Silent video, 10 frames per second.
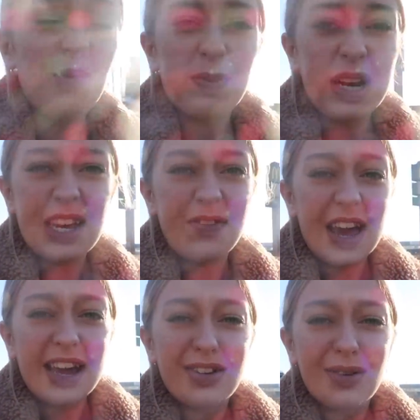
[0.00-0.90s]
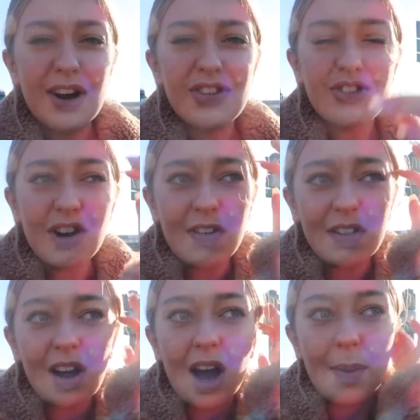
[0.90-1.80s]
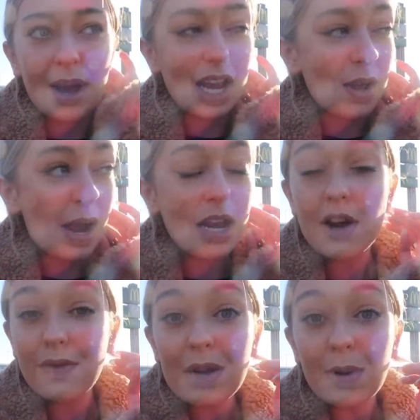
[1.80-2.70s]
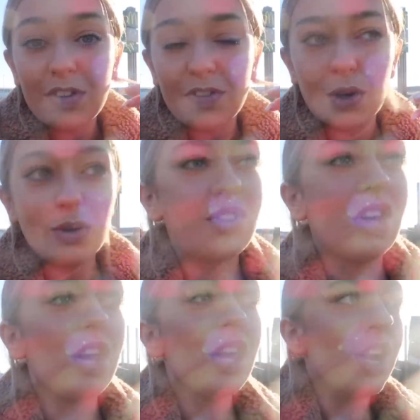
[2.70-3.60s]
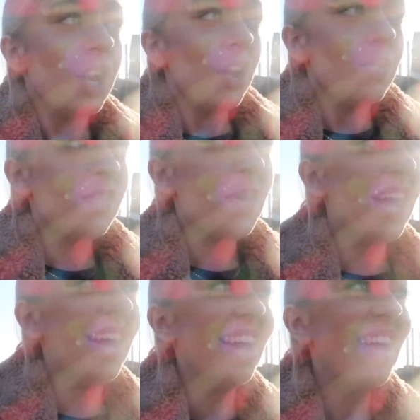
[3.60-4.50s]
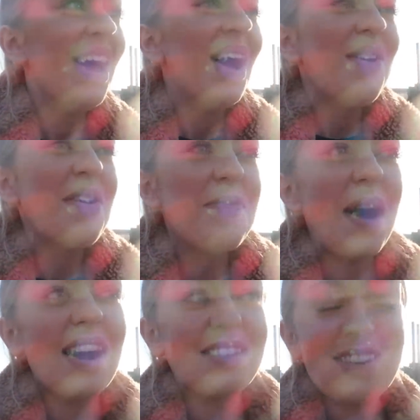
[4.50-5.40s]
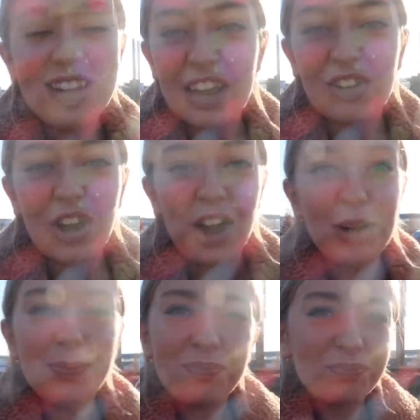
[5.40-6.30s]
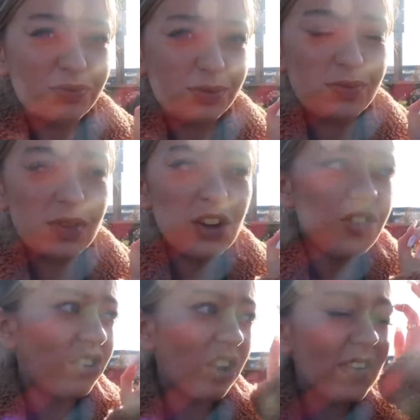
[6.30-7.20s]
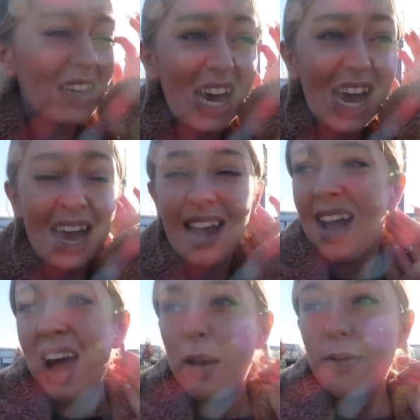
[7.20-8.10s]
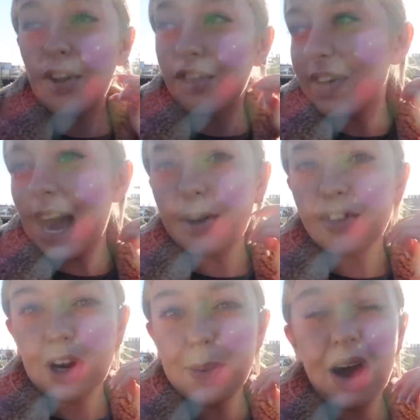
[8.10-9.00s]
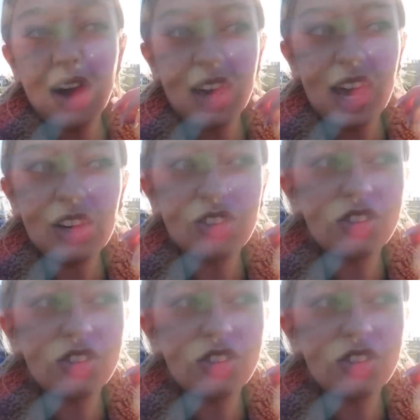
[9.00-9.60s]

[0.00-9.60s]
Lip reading: don't believe it? So I just drove around the car park anyway, and it really was full. So we parked in Tesco, just over there, and we've got 3 hours free parking,